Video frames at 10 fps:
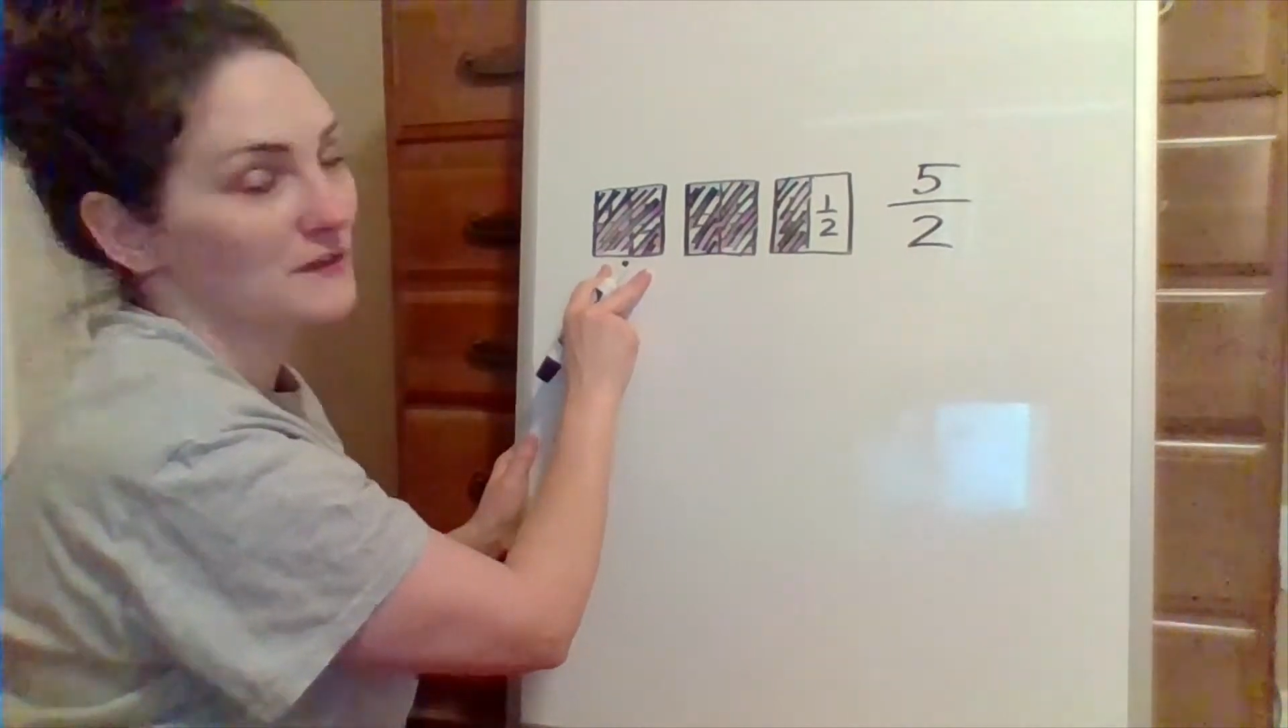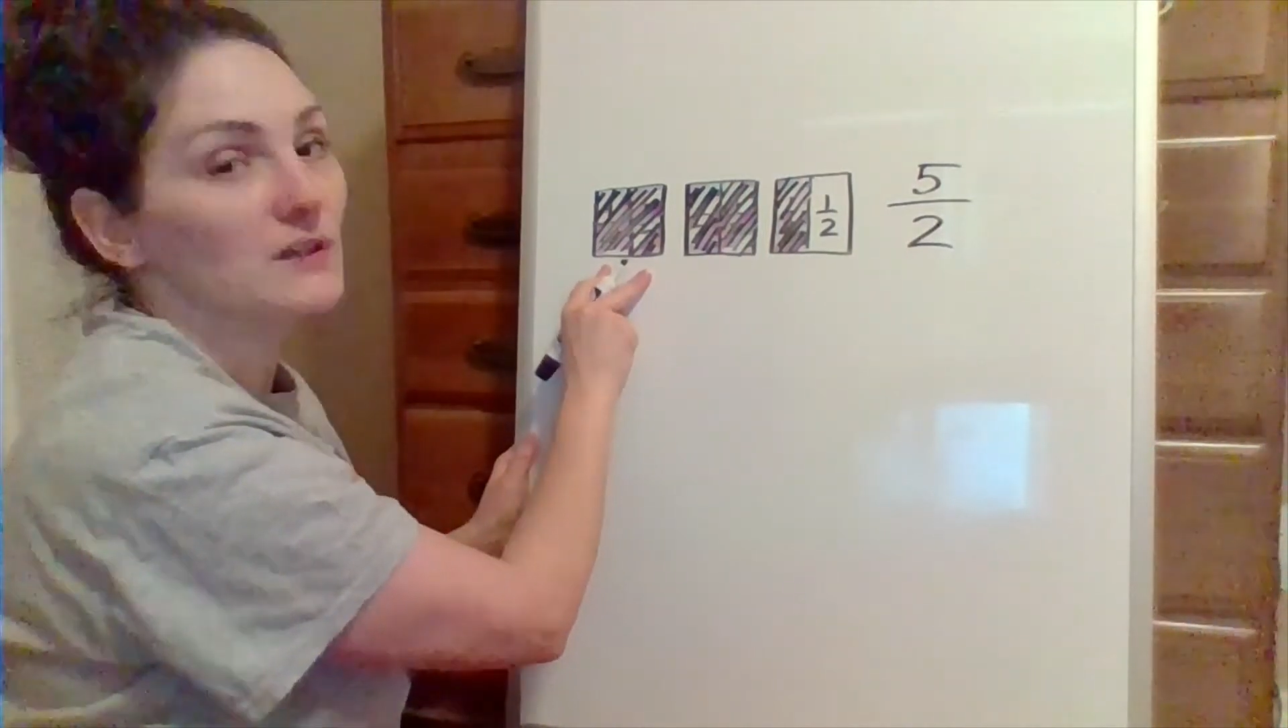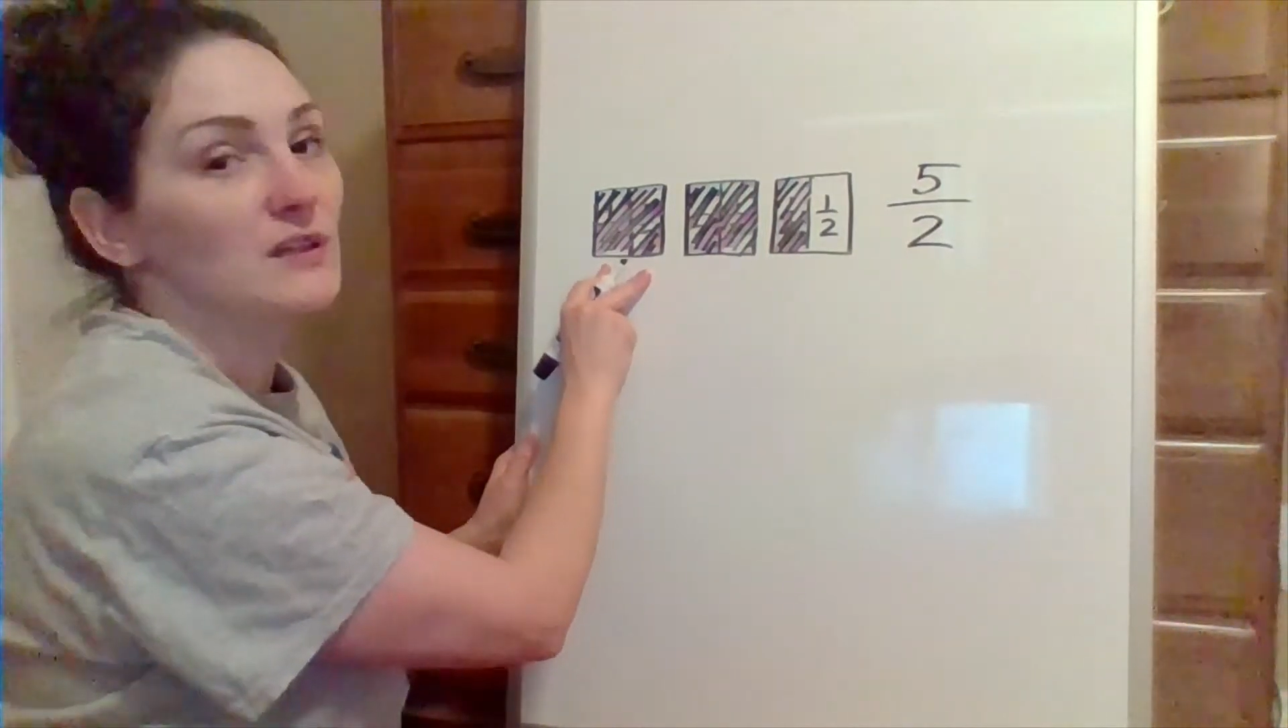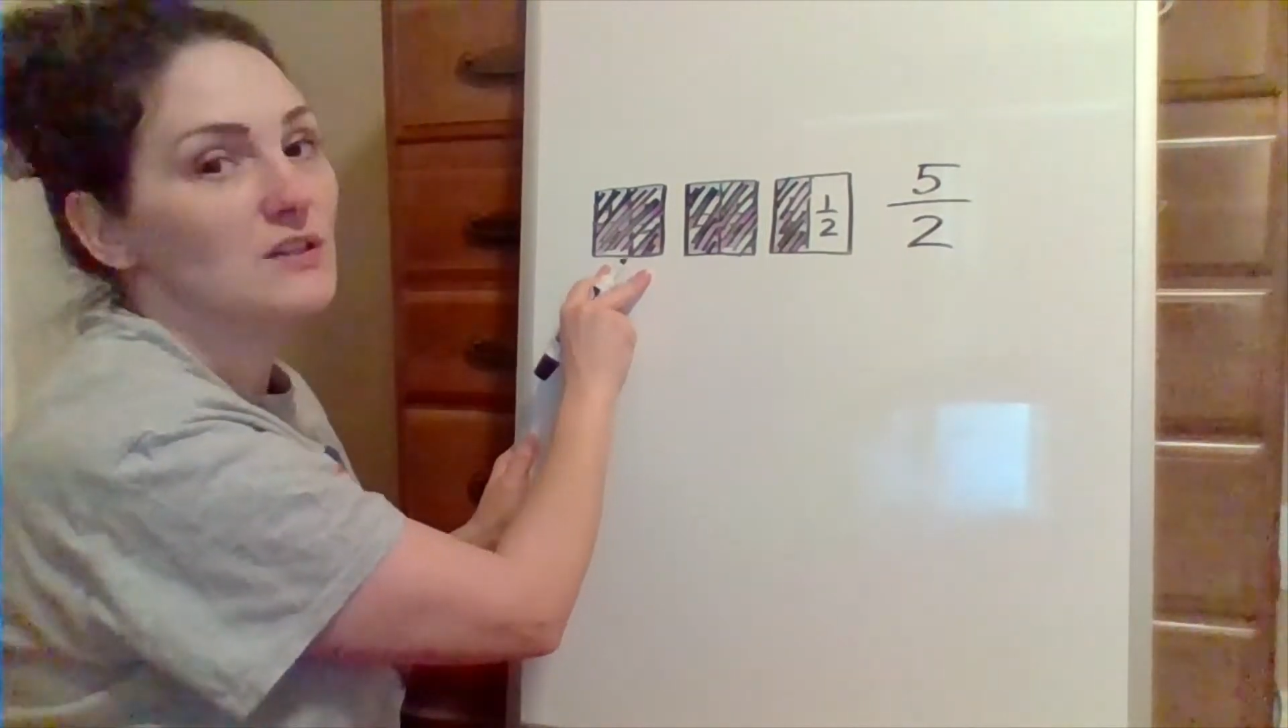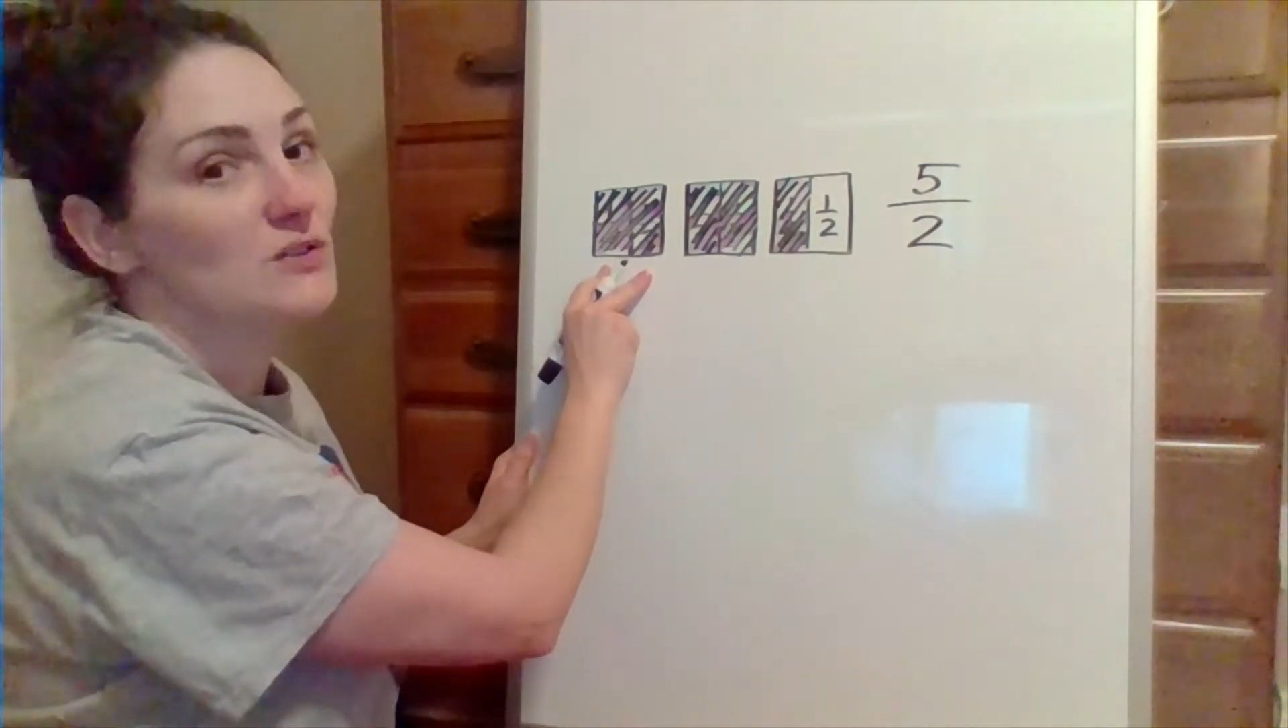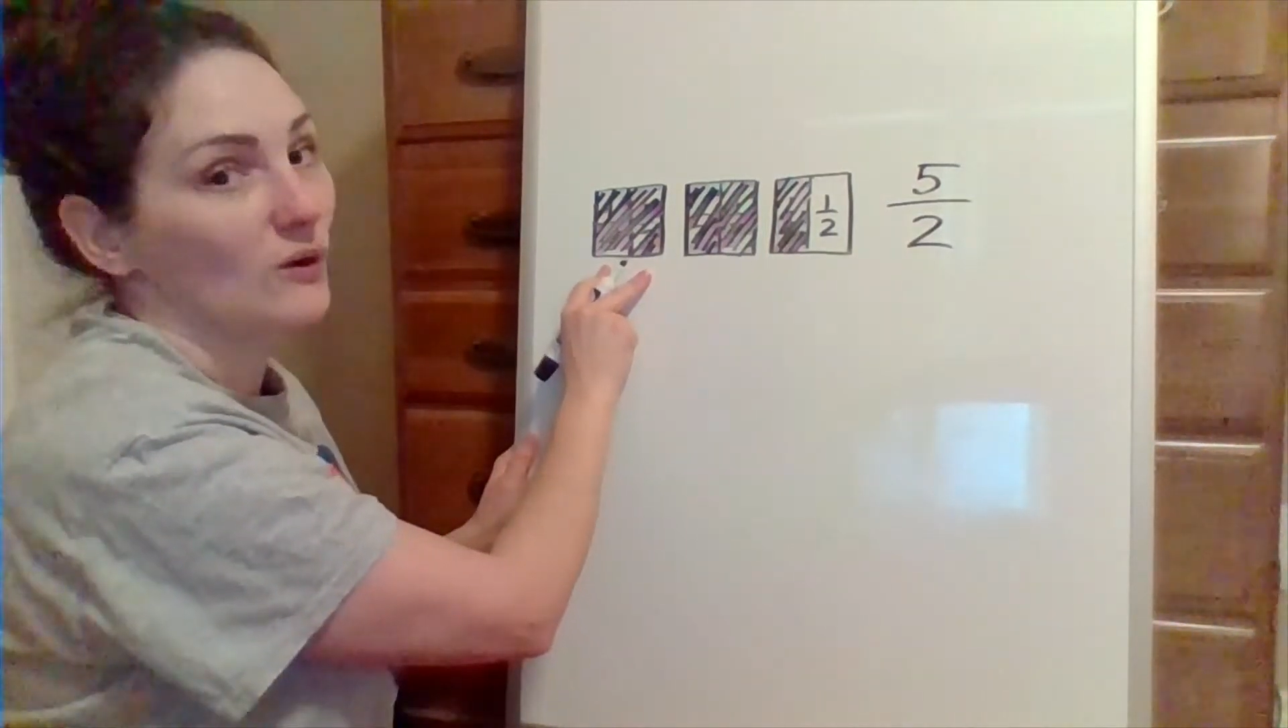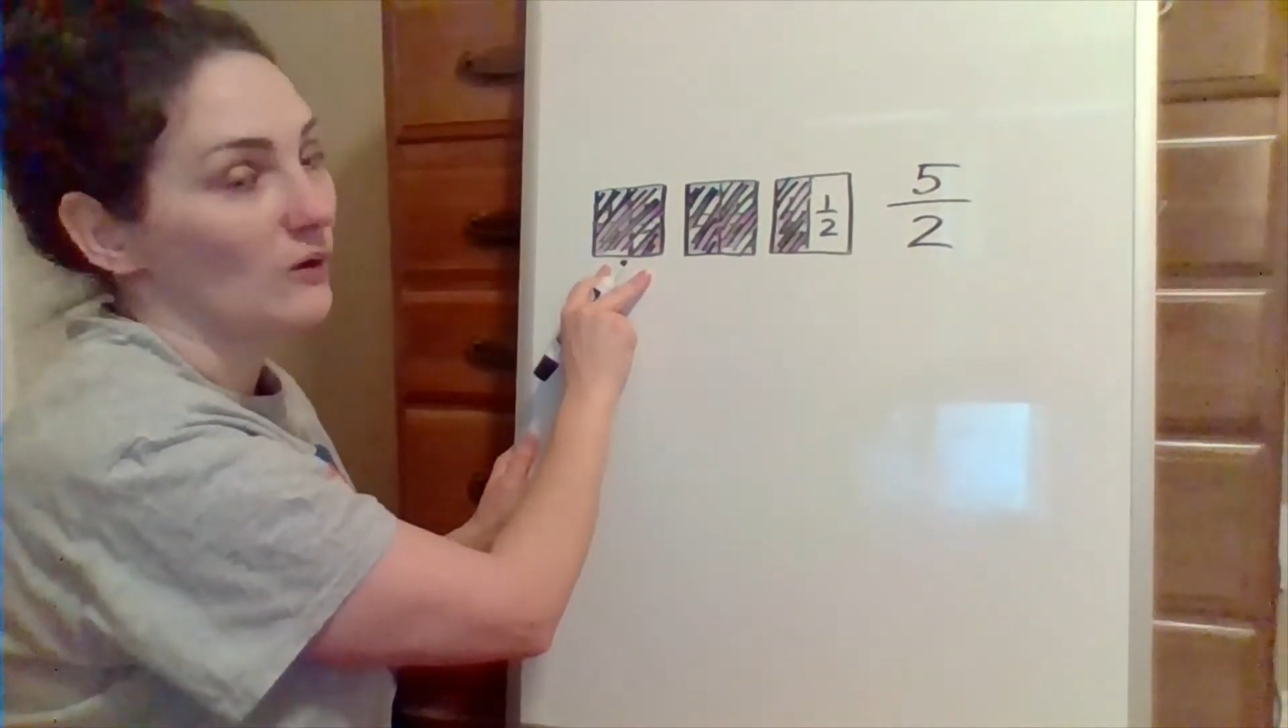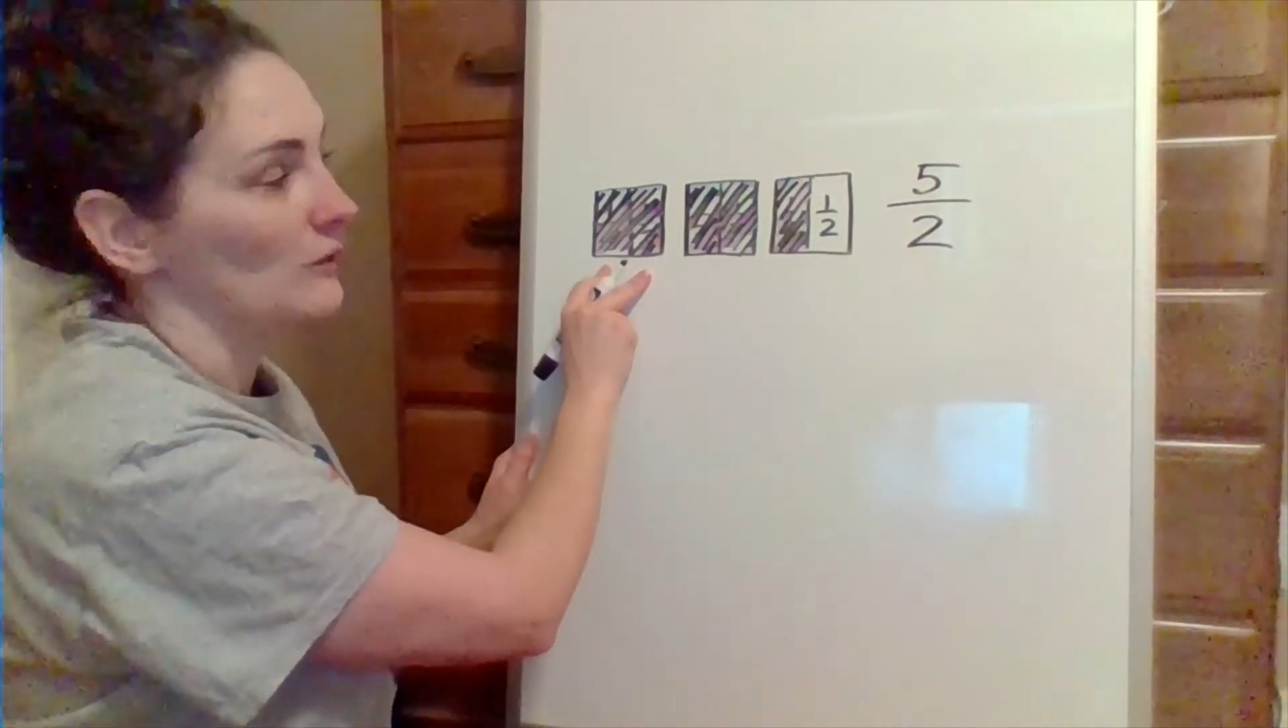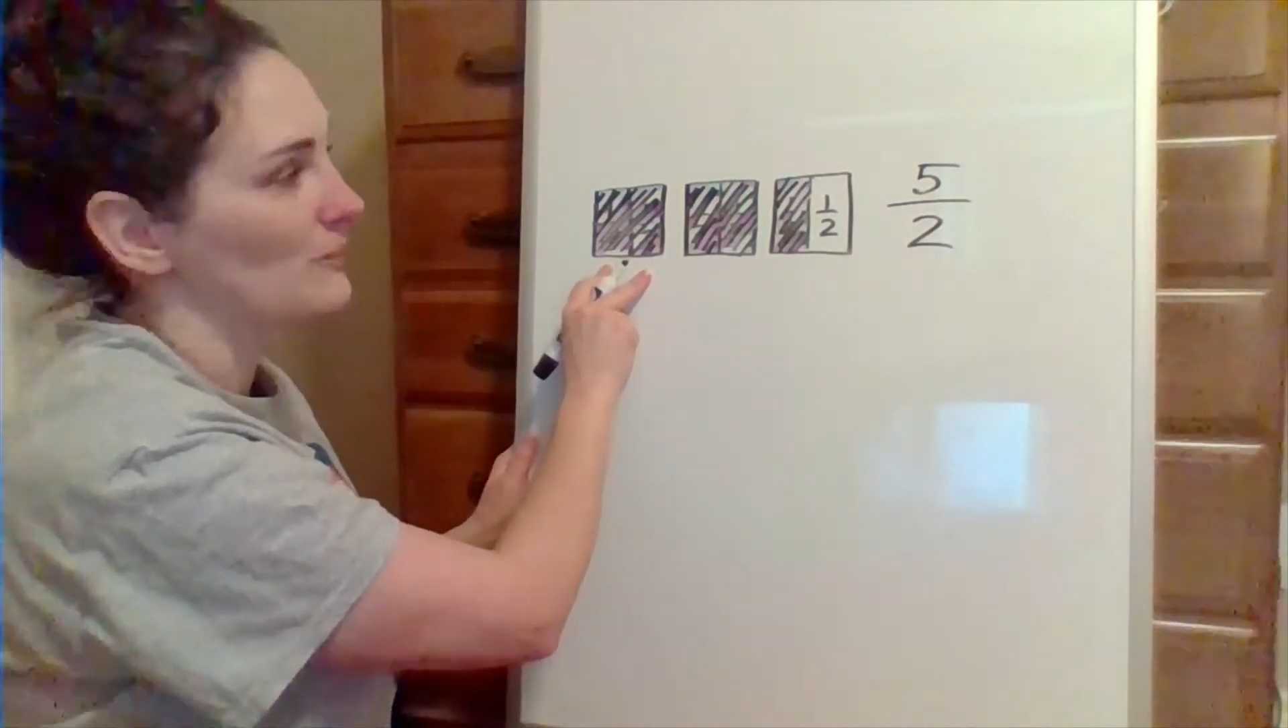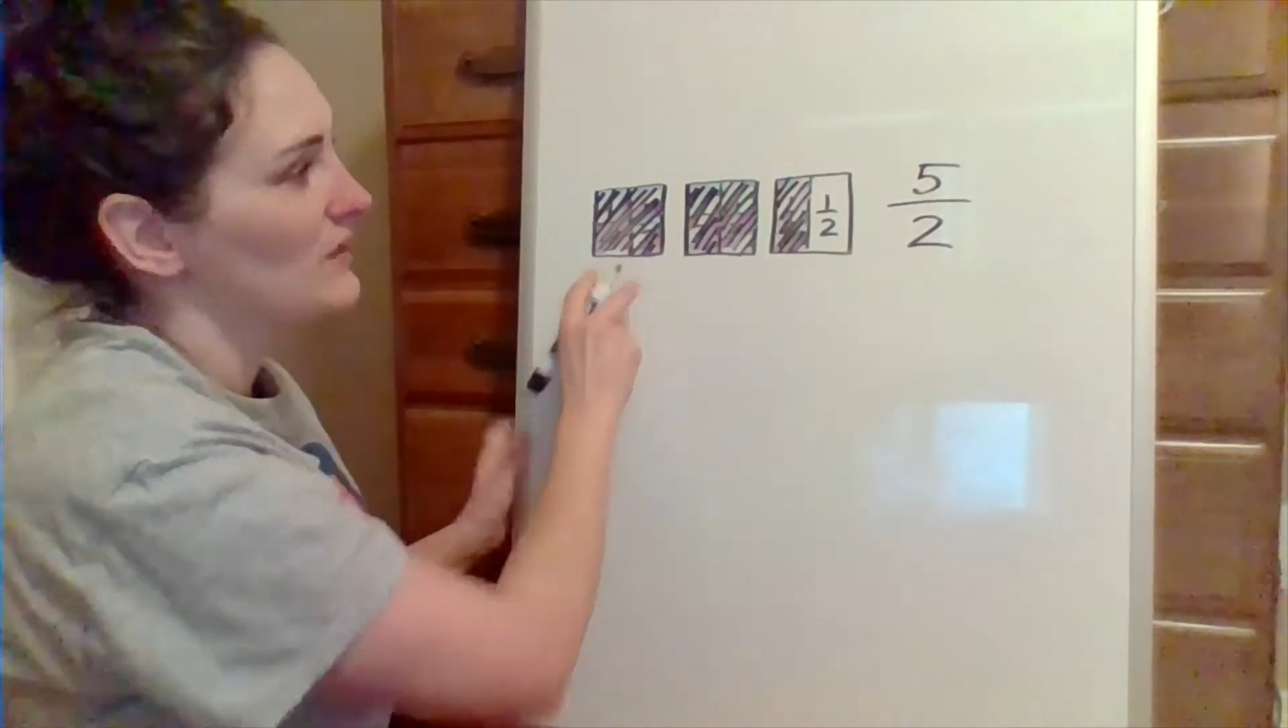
for each whole.